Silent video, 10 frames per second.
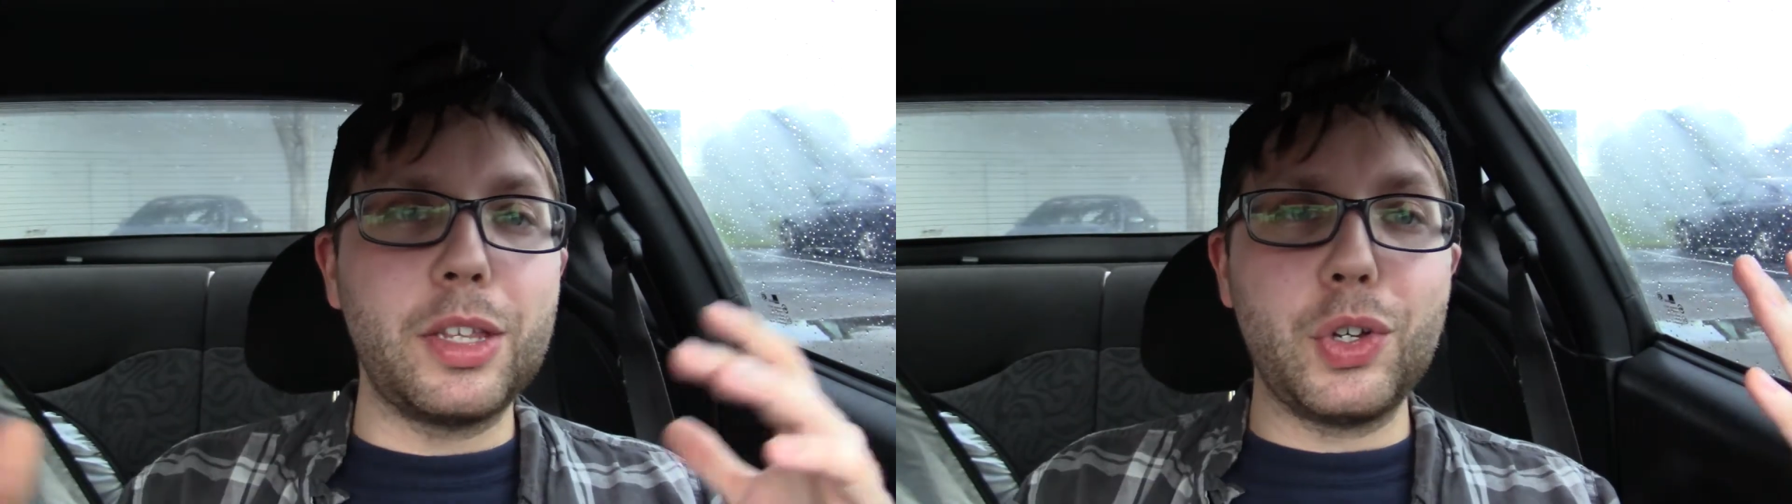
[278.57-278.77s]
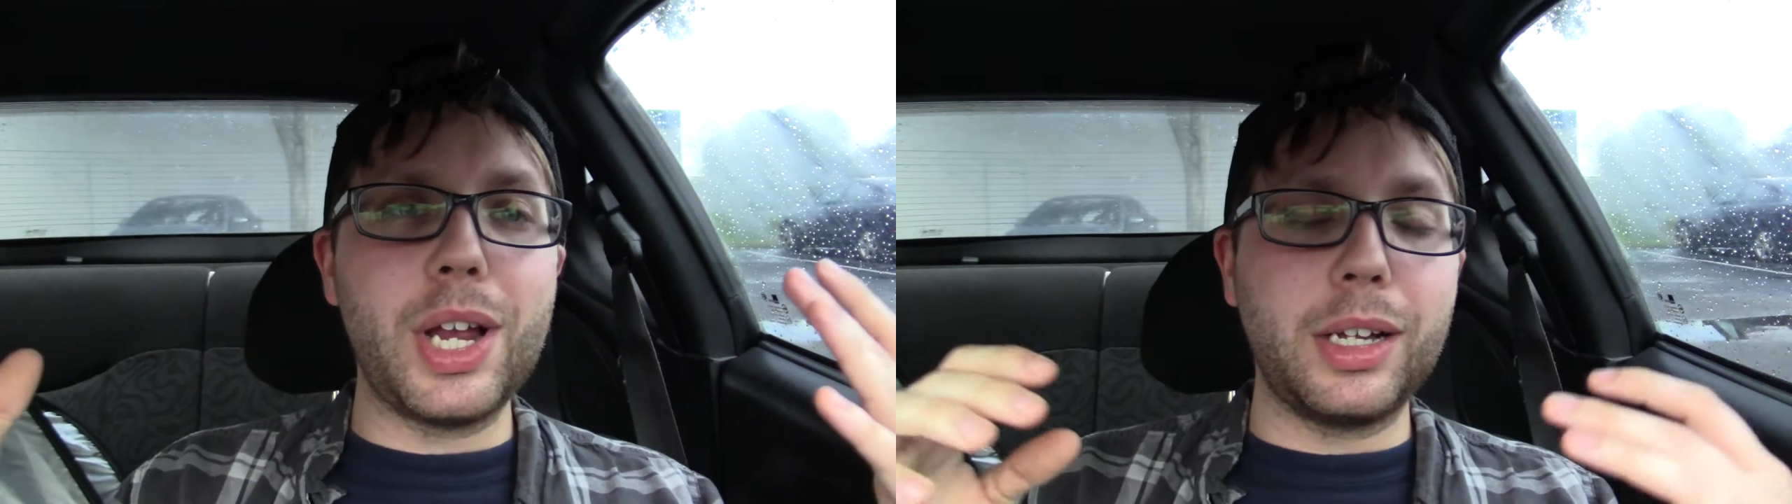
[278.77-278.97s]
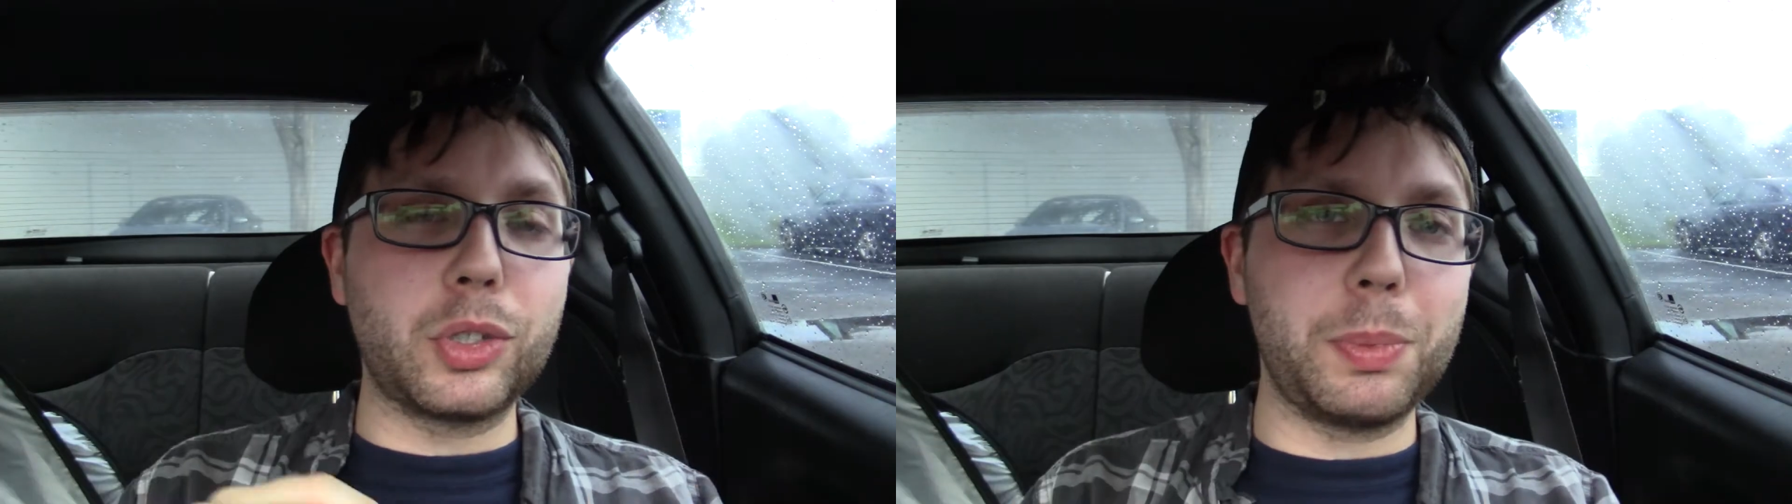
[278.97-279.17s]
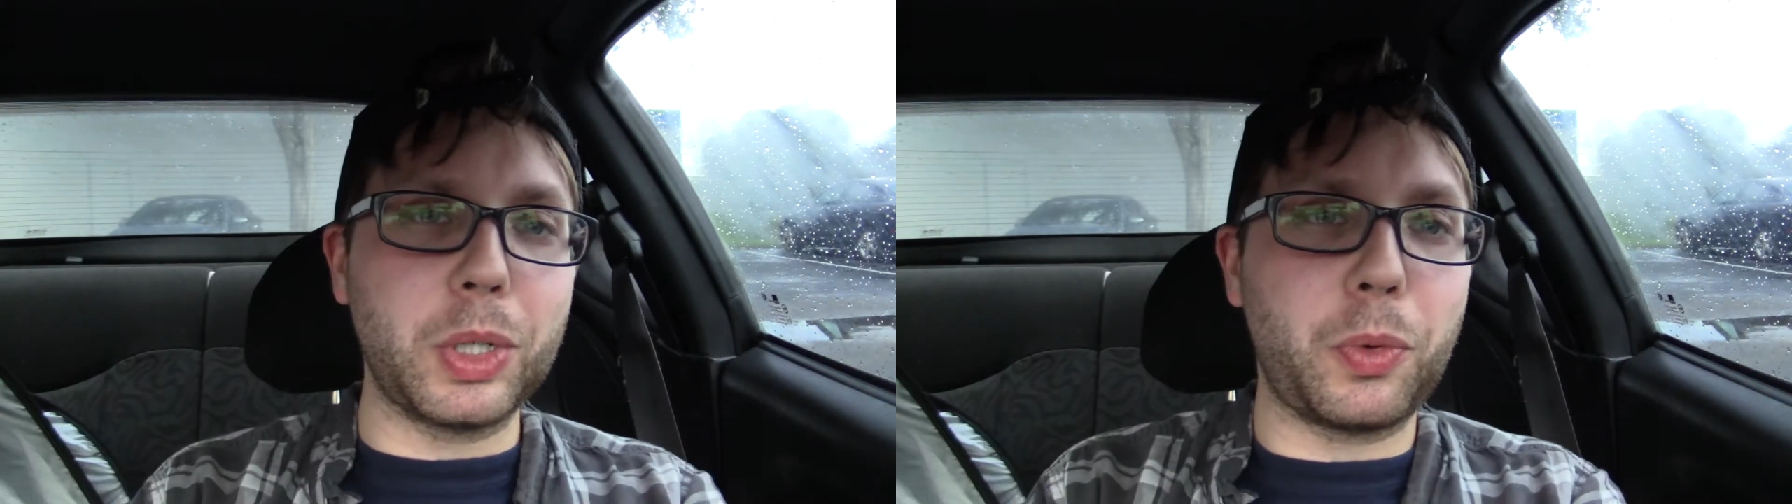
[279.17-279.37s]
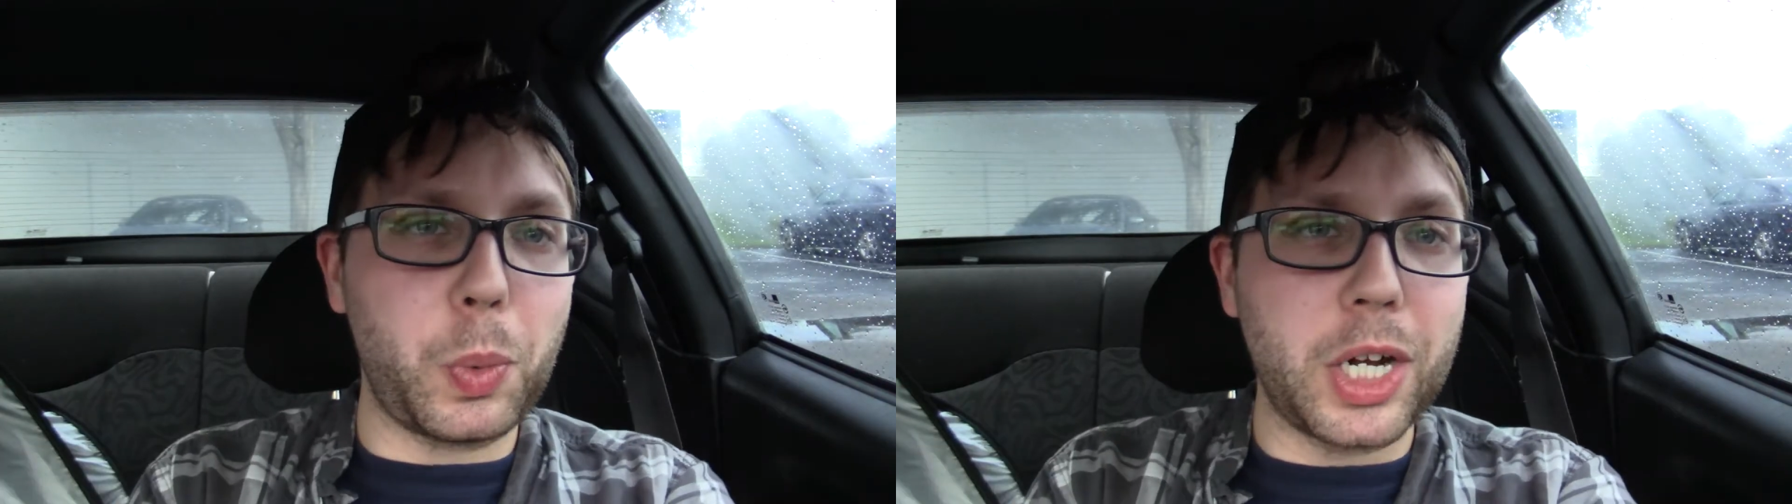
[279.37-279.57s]
thank you guys so
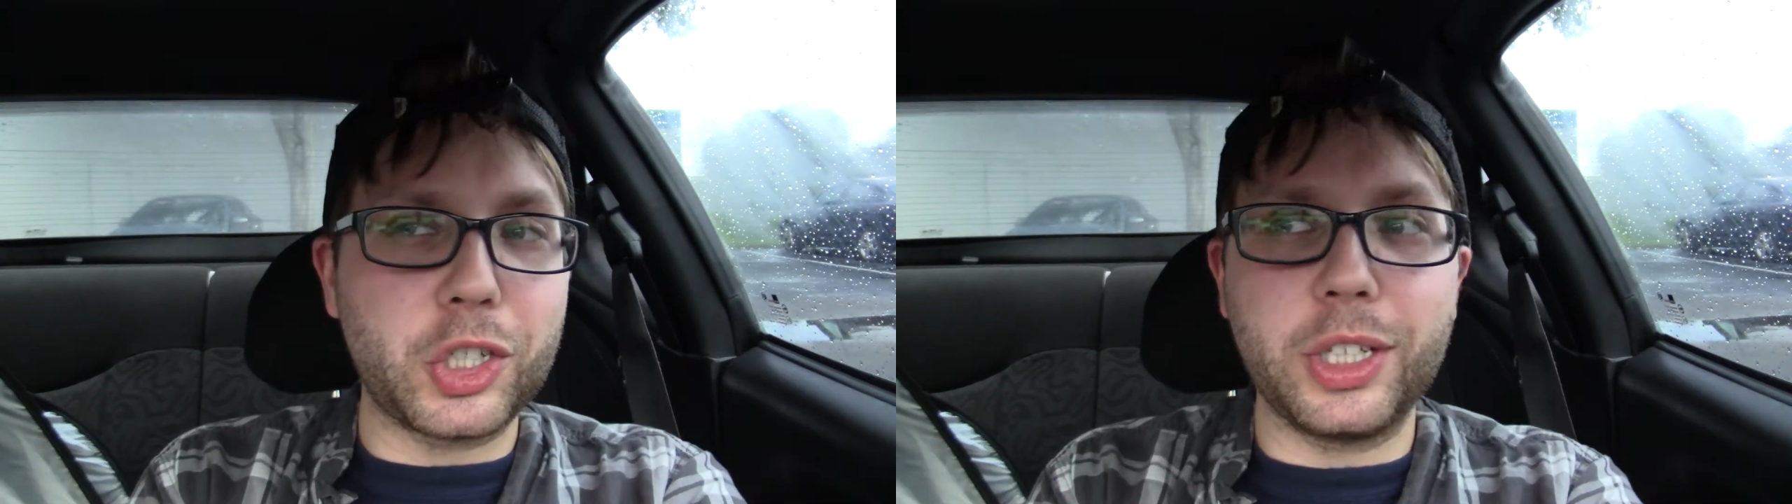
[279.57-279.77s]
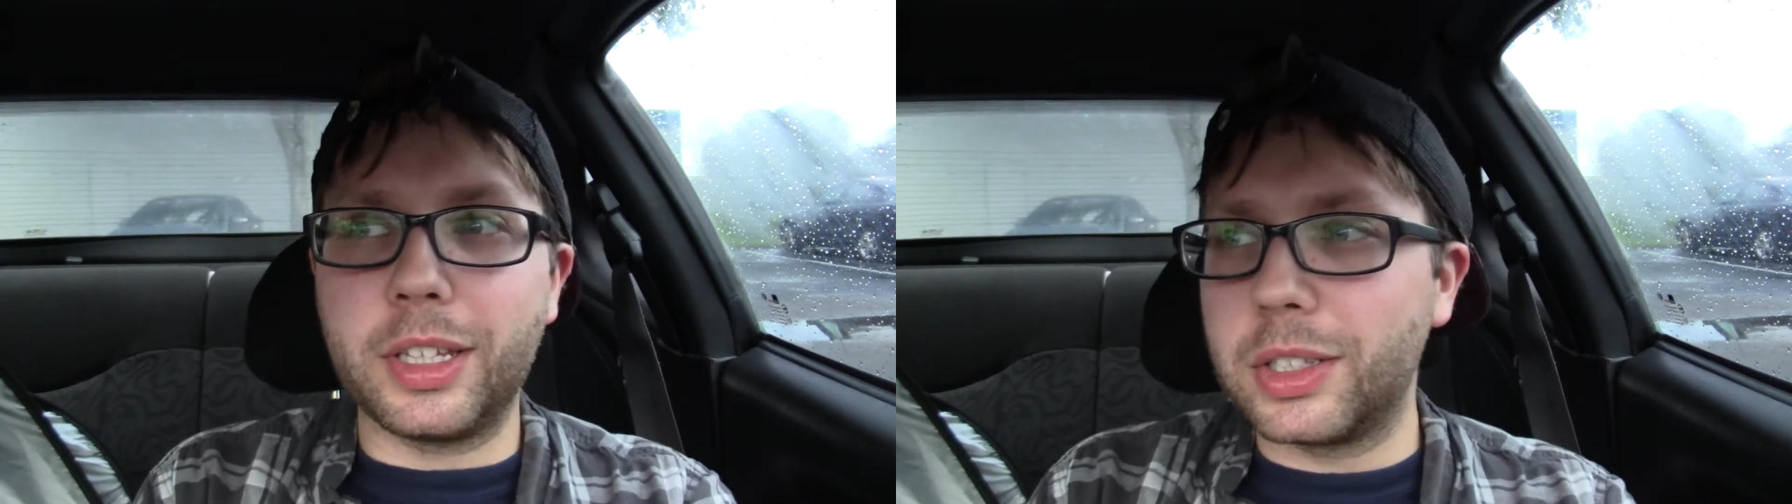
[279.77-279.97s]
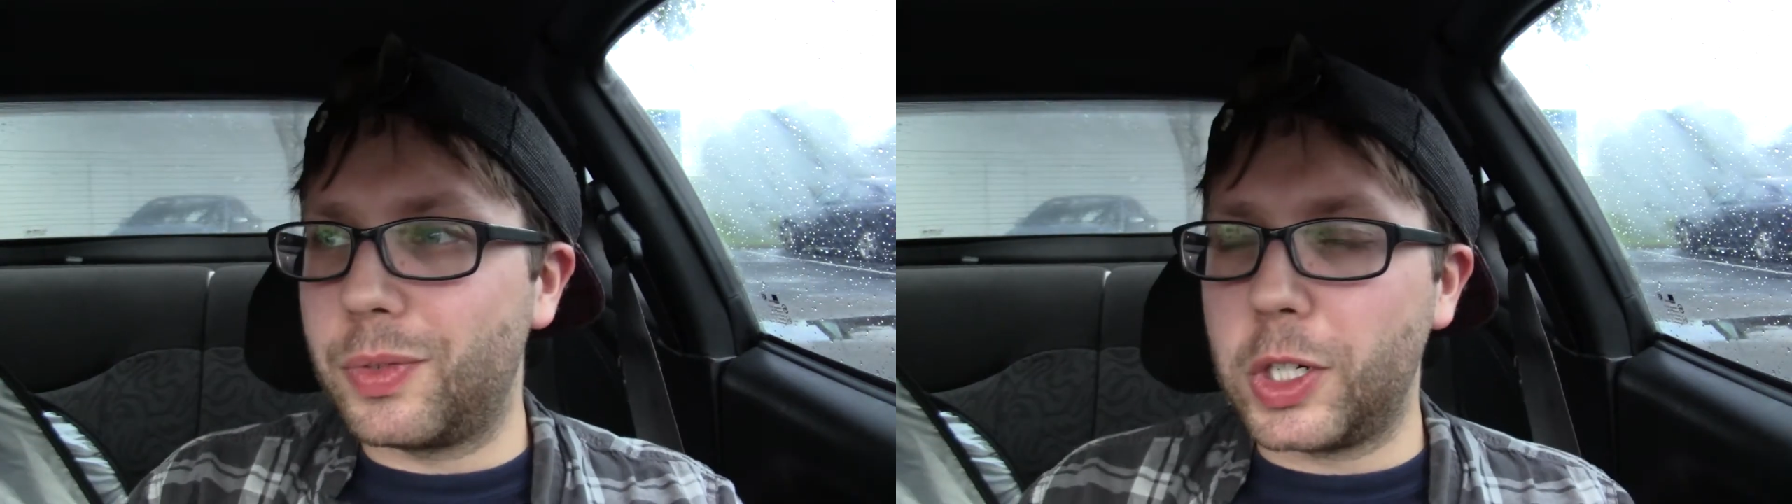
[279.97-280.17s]
much for watching this